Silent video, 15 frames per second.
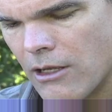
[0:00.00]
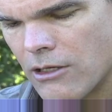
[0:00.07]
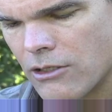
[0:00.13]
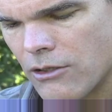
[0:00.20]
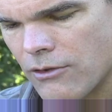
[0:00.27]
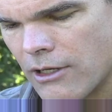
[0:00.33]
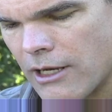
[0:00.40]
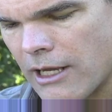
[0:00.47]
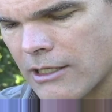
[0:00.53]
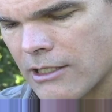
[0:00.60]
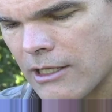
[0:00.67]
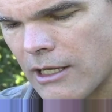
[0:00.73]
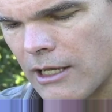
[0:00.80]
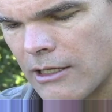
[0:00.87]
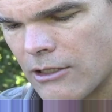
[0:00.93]
So the next
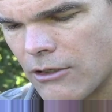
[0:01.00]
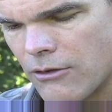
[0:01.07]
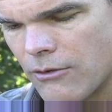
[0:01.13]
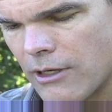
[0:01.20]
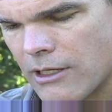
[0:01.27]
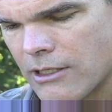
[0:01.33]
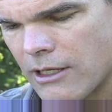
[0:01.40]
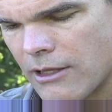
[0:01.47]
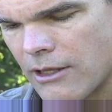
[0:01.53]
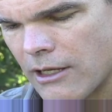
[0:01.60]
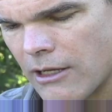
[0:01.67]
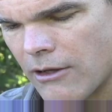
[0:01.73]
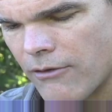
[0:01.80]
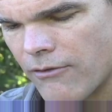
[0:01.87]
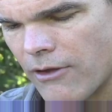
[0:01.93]
thing I do is I
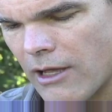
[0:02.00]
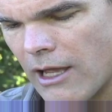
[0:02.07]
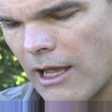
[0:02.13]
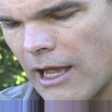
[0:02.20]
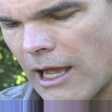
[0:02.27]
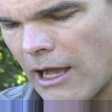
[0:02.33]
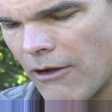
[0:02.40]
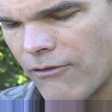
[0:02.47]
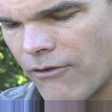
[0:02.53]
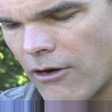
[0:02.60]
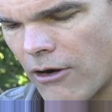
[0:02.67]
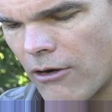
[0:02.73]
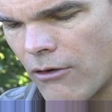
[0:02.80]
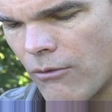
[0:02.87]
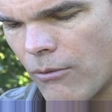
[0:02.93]
think of how
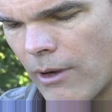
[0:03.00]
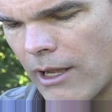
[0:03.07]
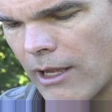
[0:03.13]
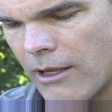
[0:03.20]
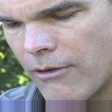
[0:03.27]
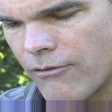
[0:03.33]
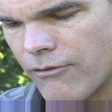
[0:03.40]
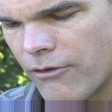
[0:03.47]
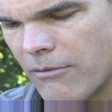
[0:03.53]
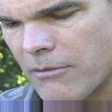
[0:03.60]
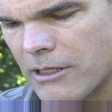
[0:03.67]
far away from